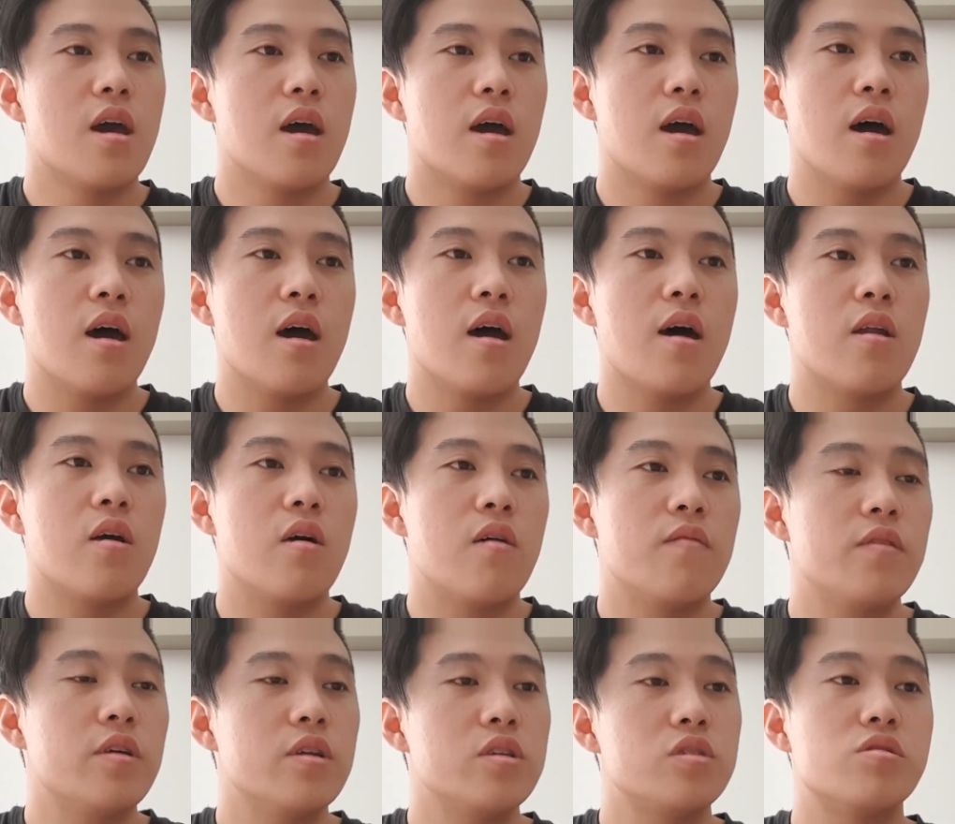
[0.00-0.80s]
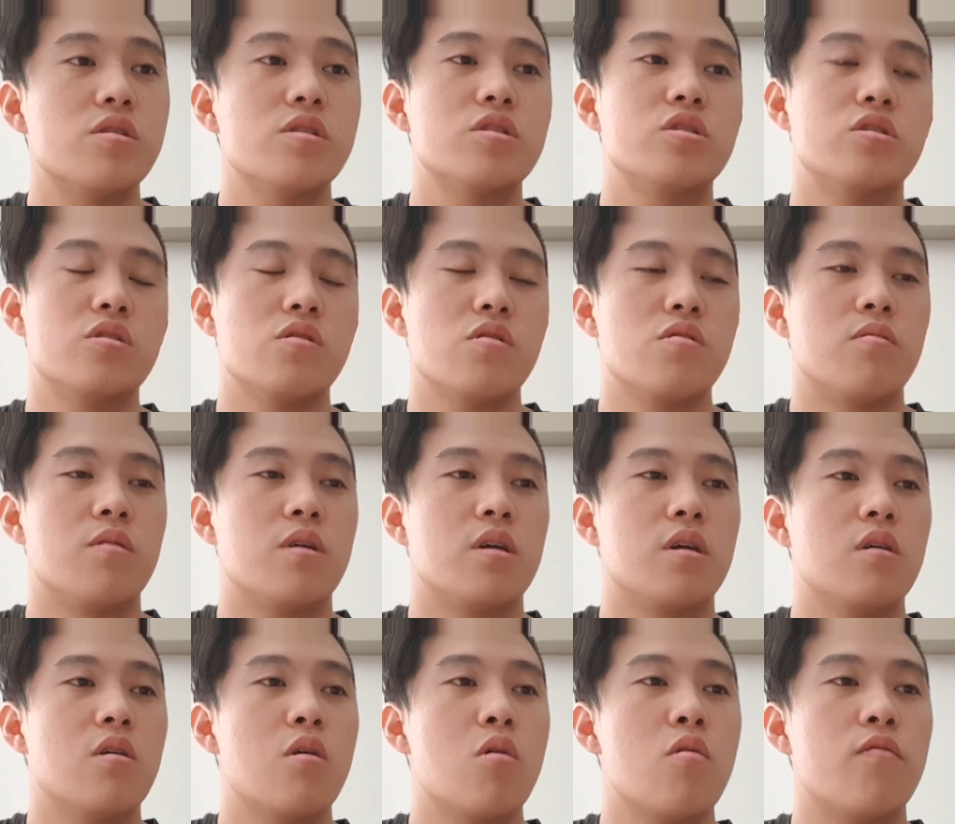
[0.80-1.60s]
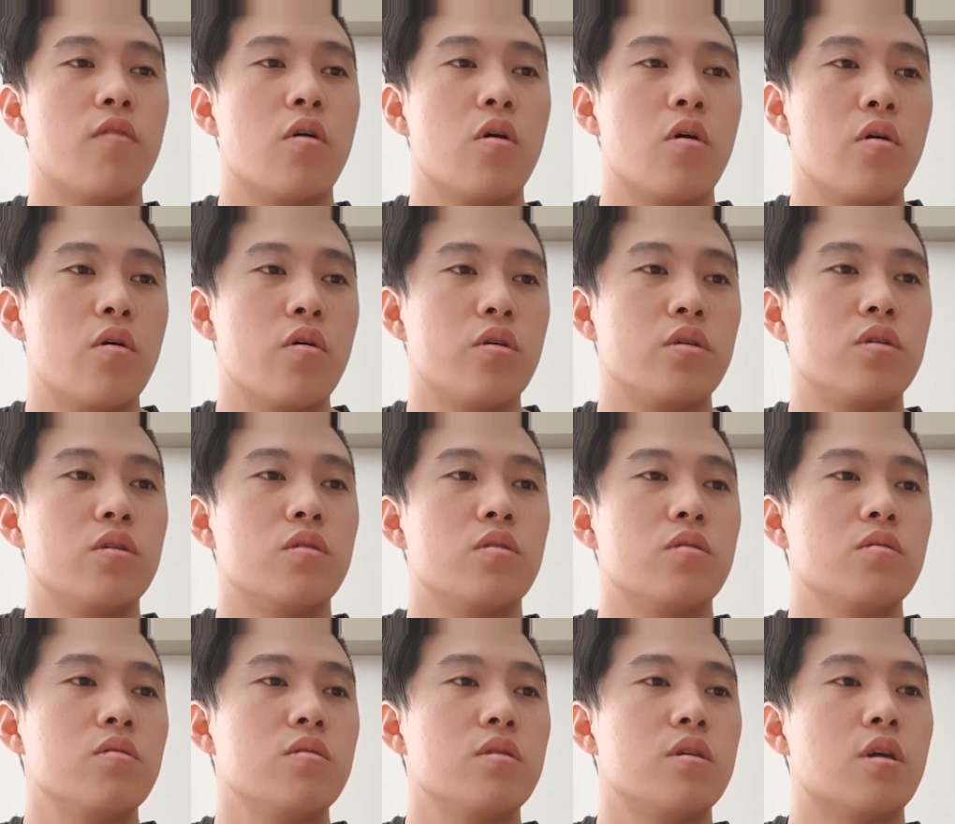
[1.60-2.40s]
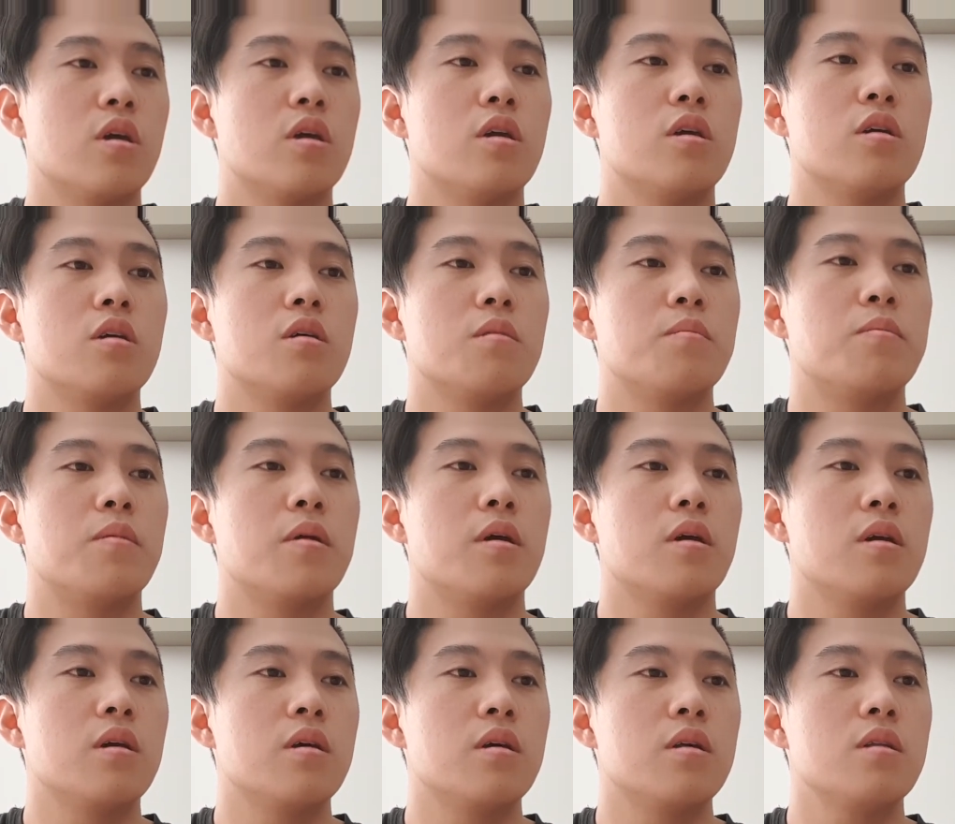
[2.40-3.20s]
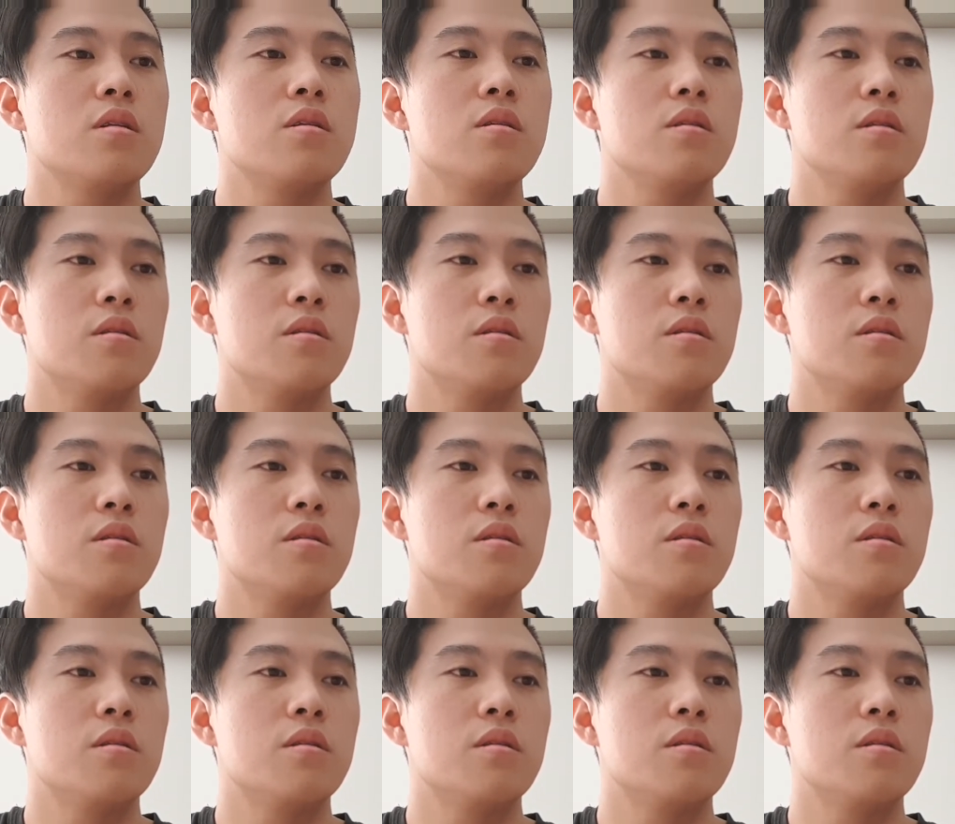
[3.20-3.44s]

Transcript: out of the treasury of all you keep in.